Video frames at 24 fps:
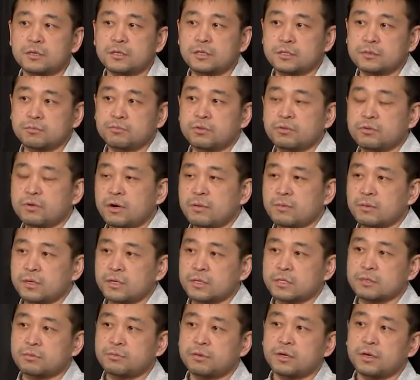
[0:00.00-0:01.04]
This probably
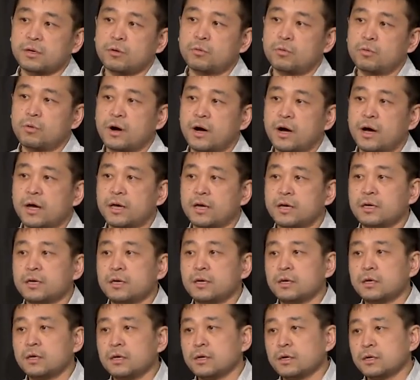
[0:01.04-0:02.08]
explains why
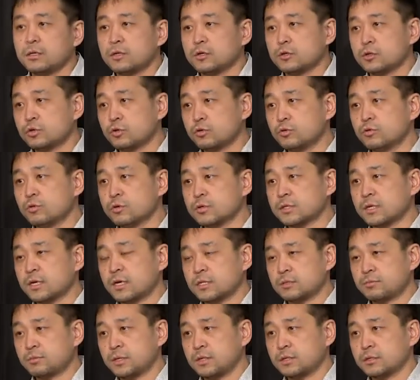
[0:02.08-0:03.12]
the tools
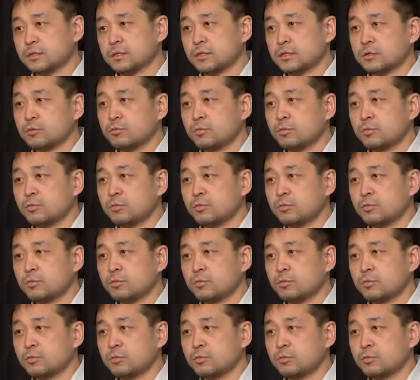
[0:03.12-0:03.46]
has been such